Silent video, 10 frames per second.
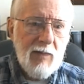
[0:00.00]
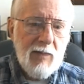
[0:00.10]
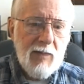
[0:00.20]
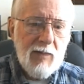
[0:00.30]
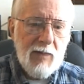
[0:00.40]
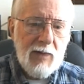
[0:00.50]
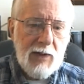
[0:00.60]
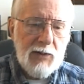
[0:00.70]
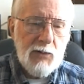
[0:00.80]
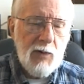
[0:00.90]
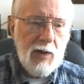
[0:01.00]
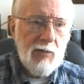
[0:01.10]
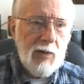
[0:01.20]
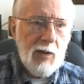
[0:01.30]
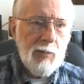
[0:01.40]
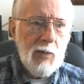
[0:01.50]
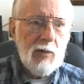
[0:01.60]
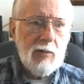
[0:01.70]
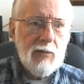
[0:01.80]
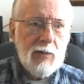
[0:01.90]
And I do have a
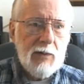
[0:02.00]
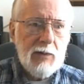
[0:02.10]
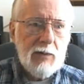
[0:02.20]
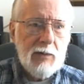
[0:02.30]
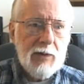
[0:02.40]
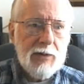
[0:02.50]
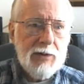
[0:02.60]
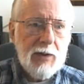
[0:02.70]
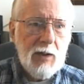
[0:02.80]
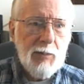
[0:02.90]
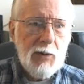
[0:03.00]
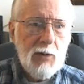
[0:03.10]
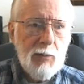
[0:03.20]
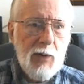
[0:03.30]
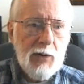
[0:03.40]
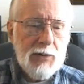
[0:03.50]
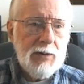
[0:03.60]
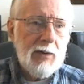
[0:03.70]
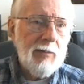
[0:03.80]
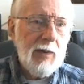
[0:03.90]
couple of, like I said, a couple of little parts that I
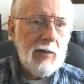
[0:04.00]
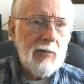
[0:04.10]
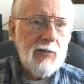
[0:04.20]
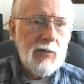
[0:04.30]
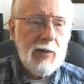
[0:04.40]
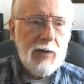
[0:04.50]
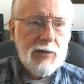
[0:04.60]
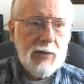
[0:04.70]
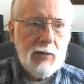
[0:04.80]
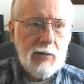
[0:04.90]
made a few days ago